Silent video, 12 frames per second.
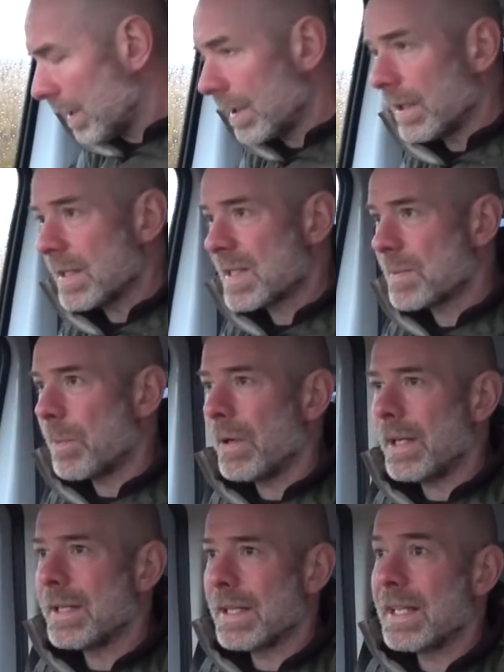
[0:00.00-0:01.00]
nice spot
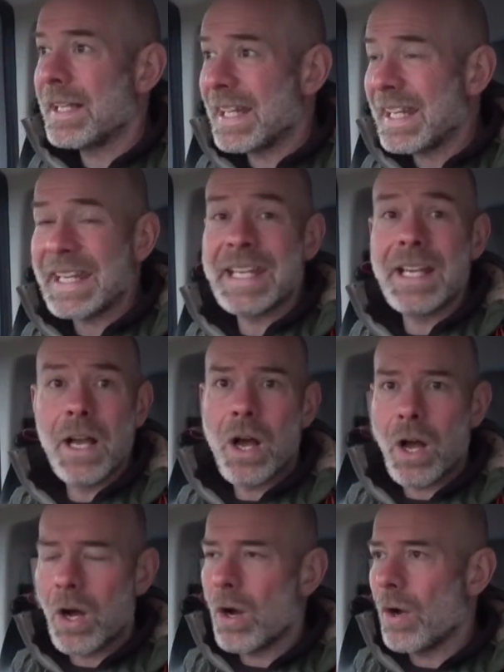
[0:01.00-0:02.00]
in the lee
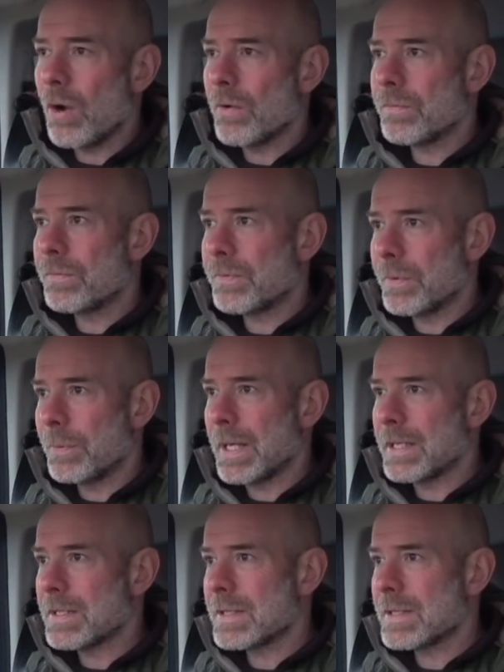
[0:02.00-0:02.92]
of the wind.